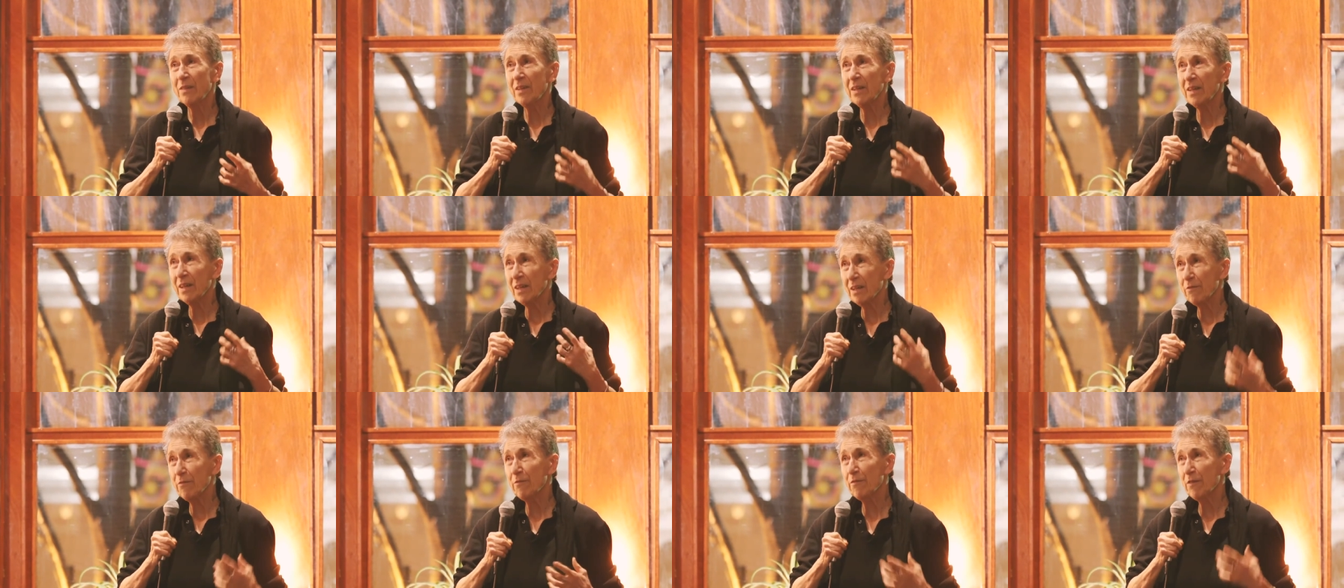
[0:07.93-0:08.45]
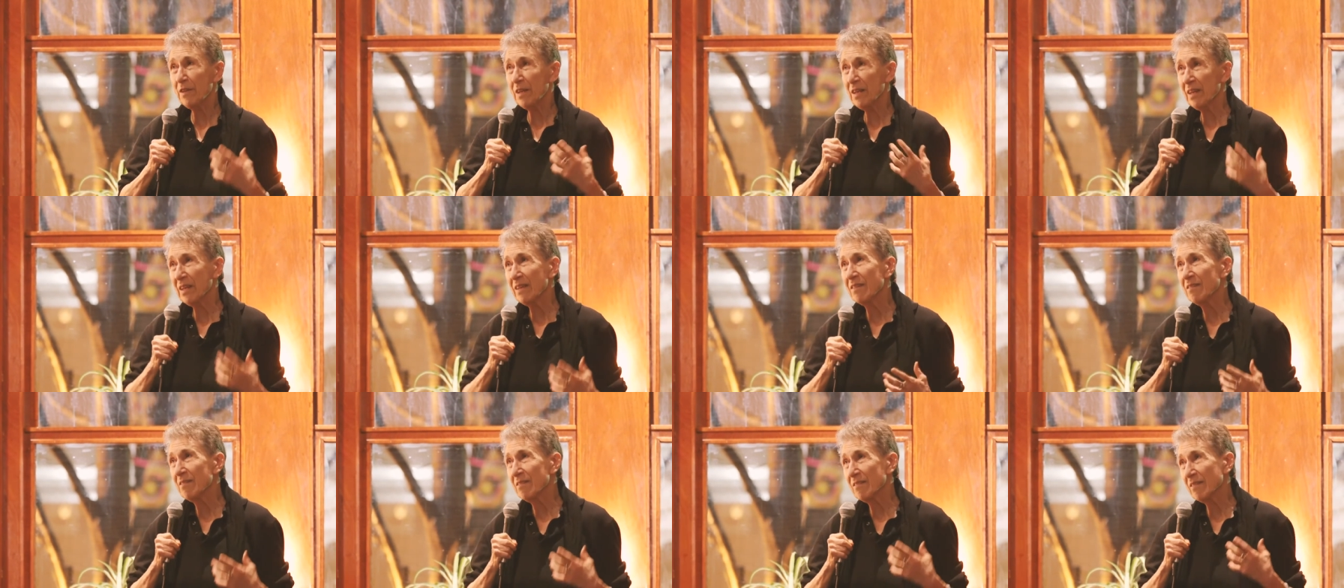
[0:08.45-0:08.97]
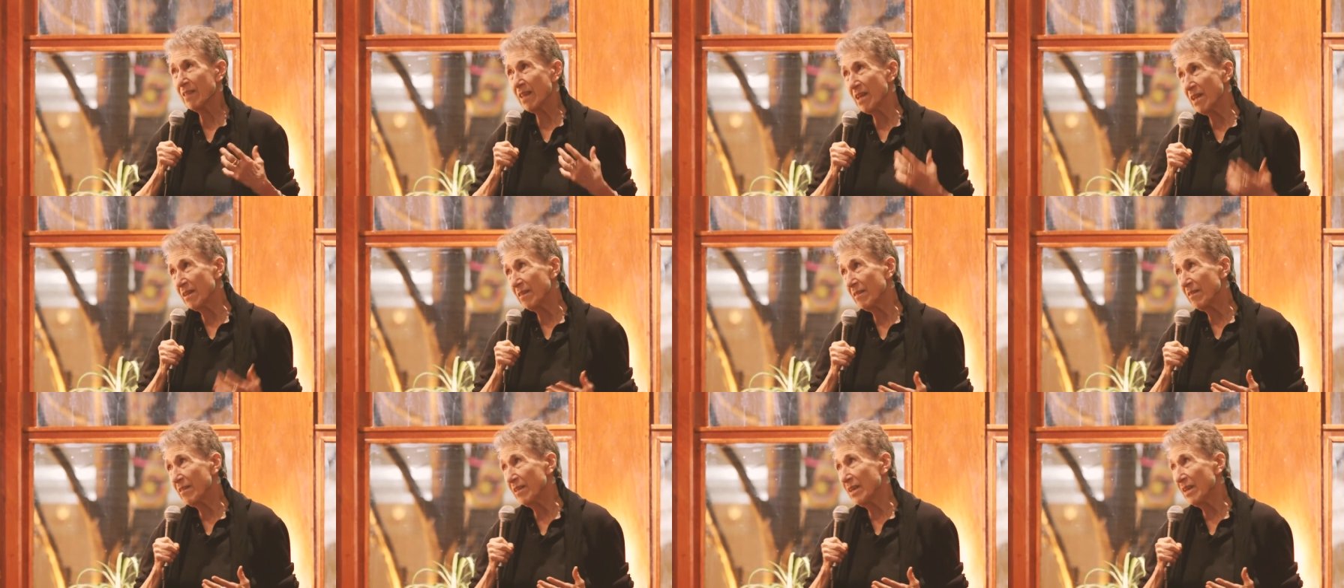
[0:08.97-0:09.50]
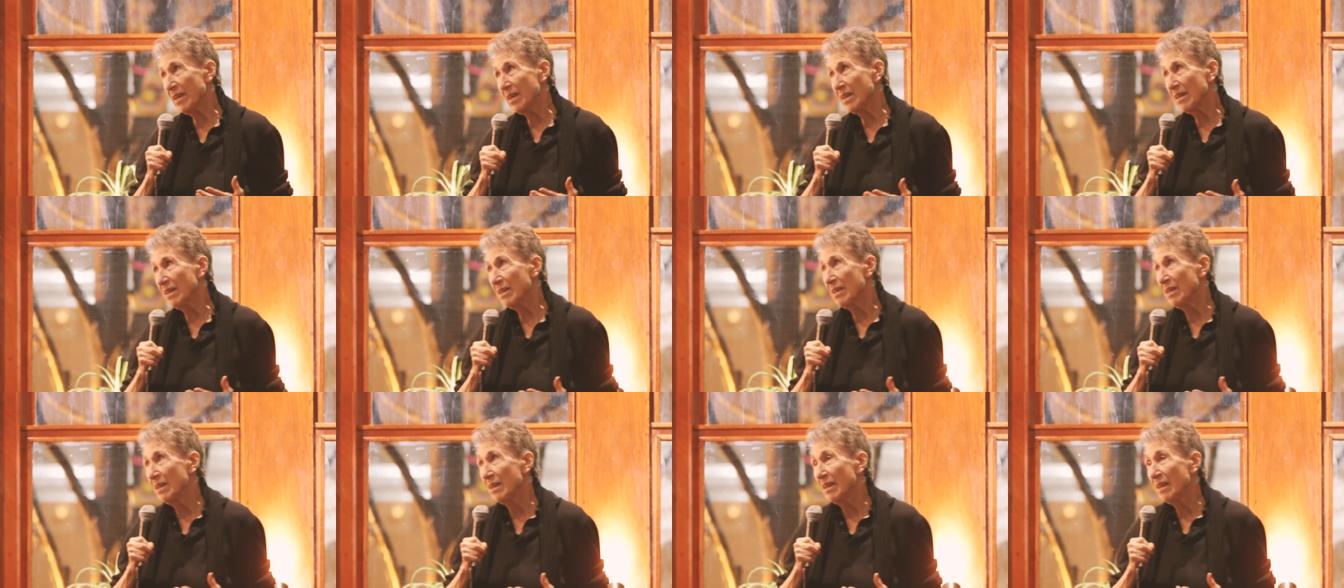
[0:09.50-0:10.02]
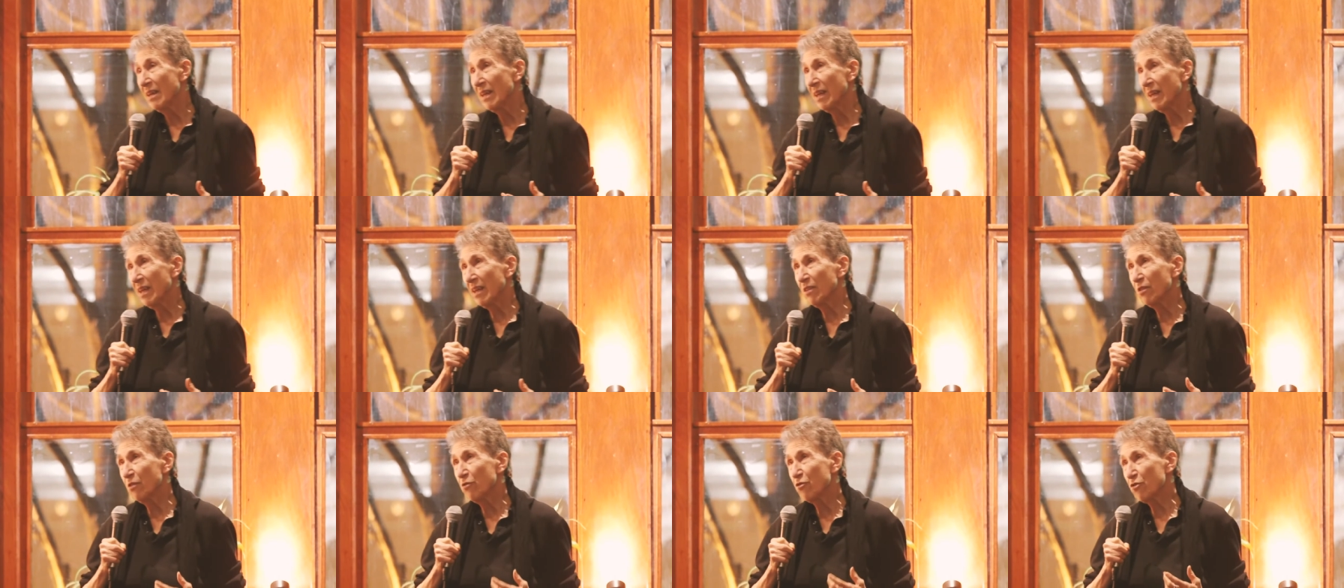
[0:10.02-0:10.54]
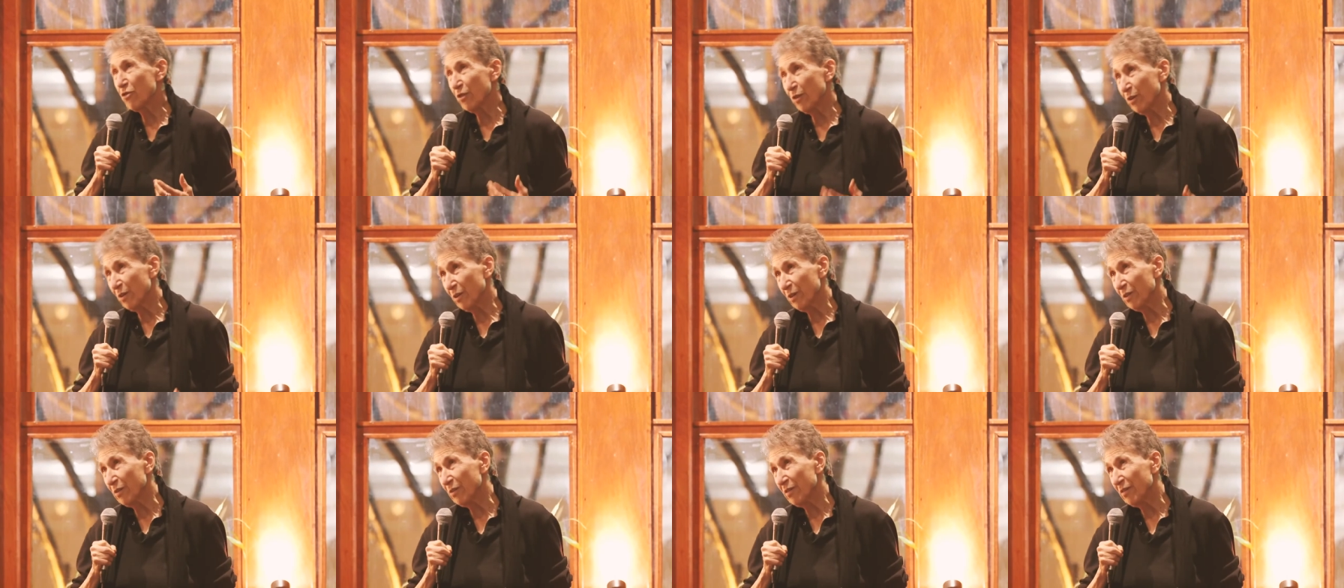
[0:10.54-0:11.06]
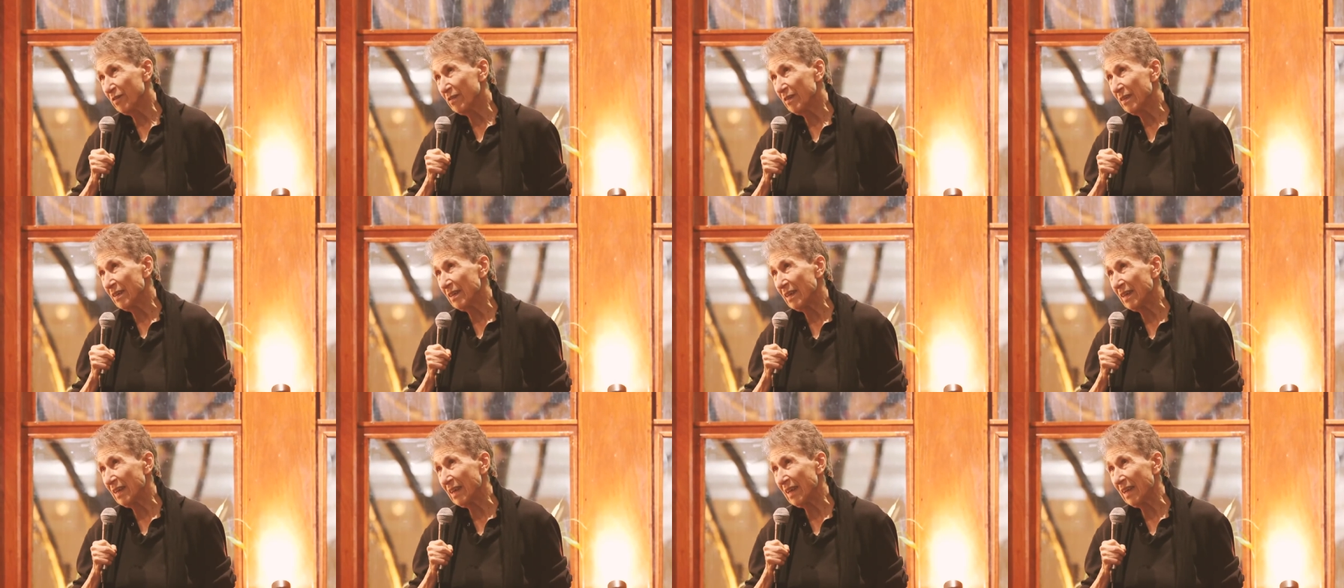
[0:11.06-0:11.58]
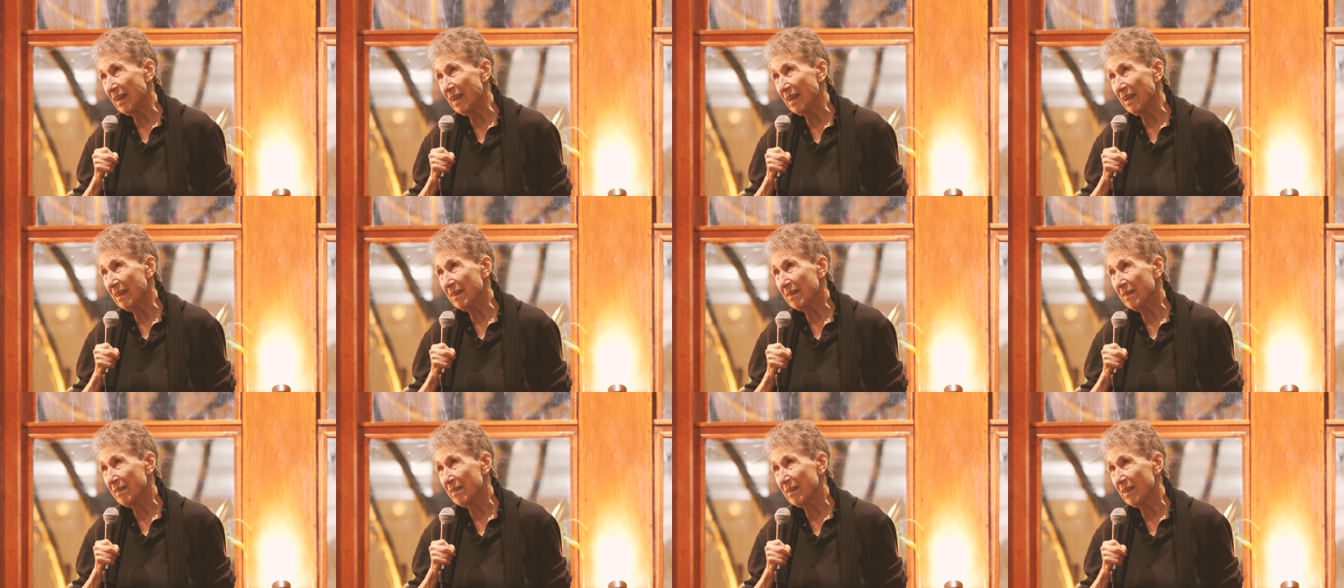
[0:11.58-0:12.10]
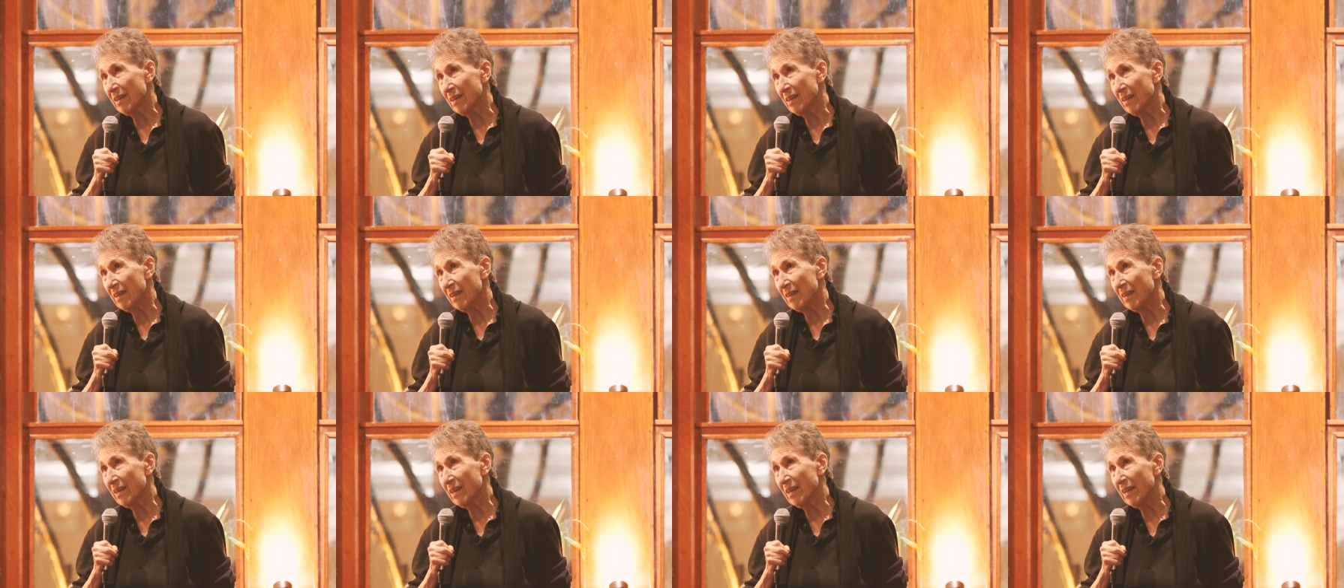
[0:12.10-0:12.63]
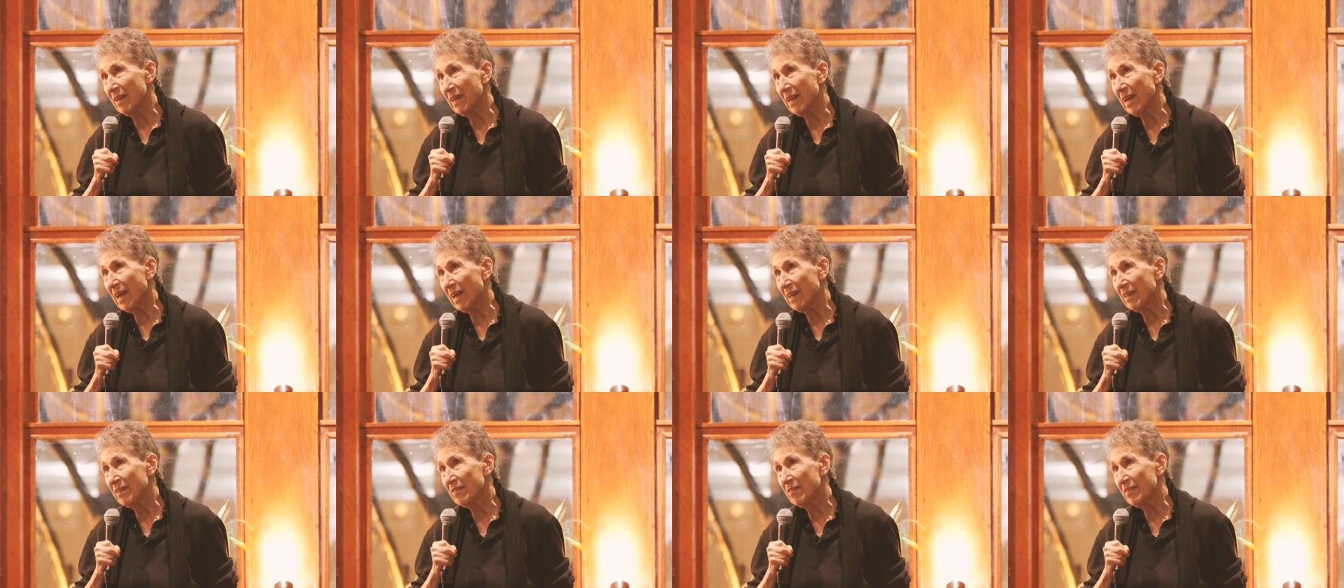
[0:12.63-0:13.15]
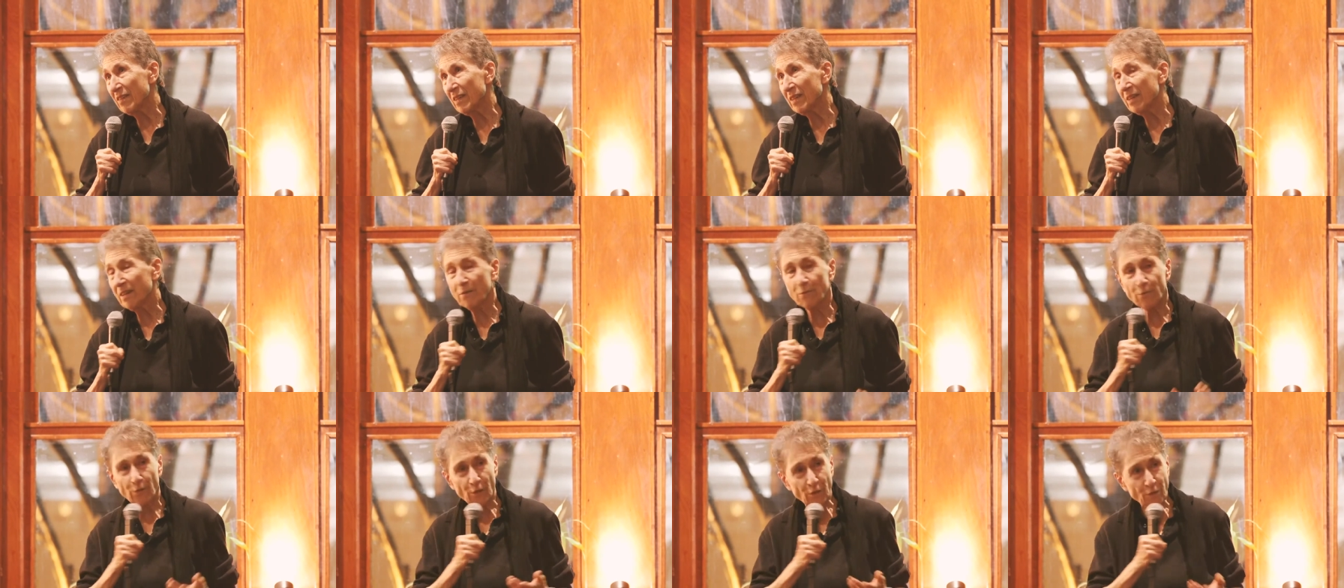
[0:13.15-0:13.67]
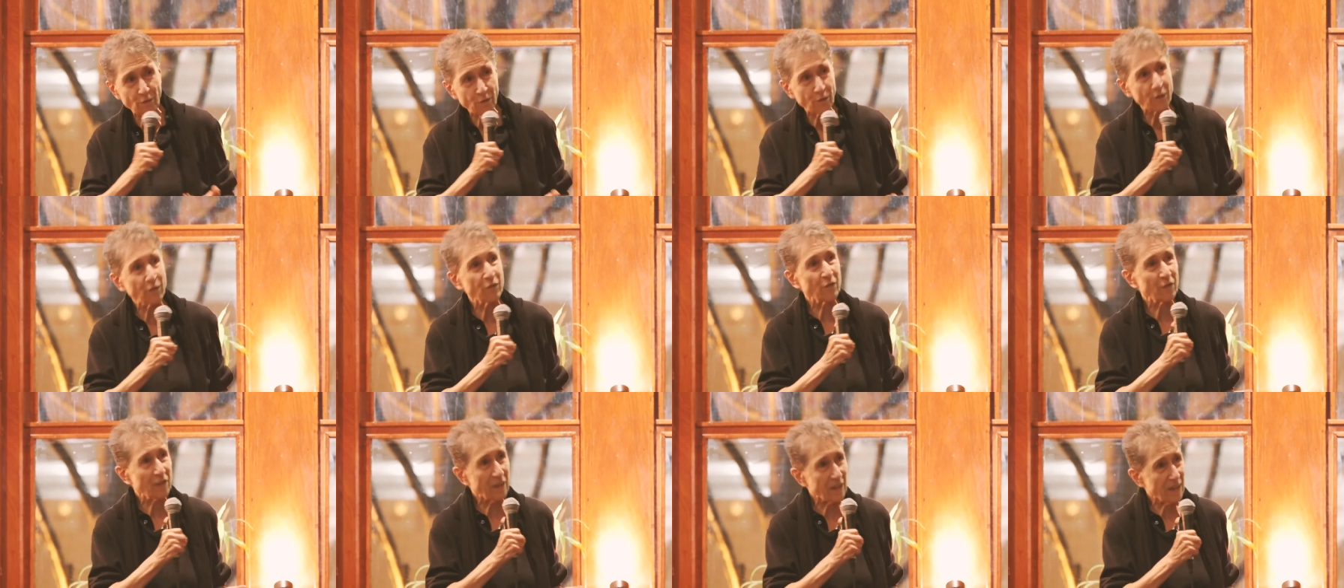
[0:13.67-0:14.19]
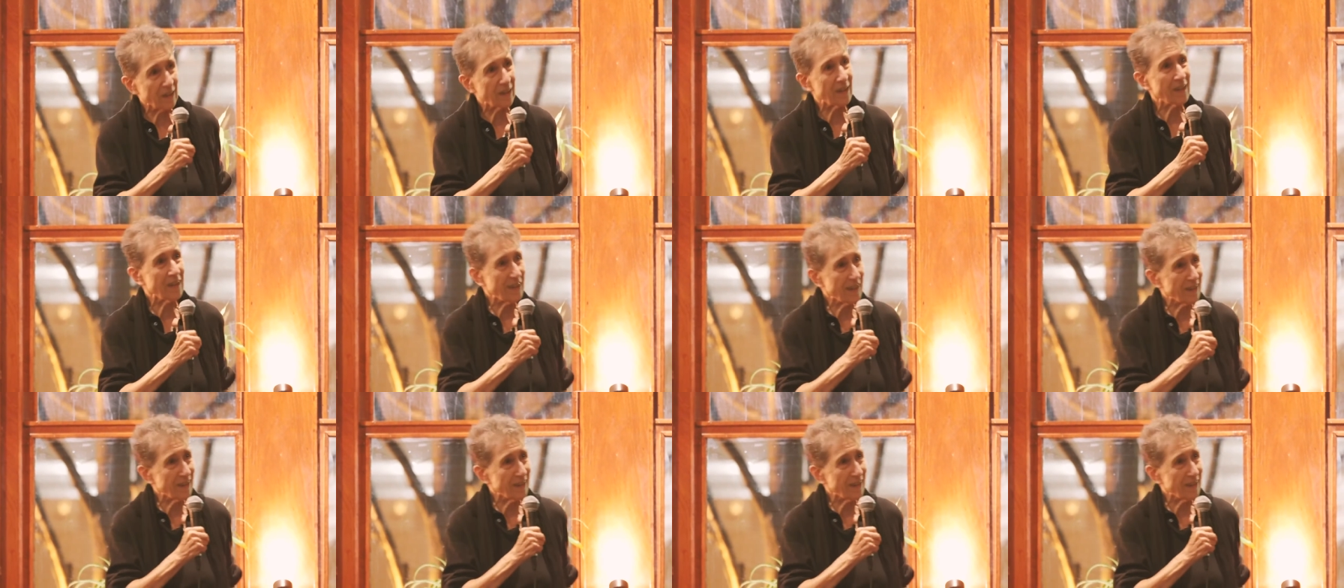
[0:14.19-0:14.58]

really feeling strengthened and joyous at uh, realizing that for 15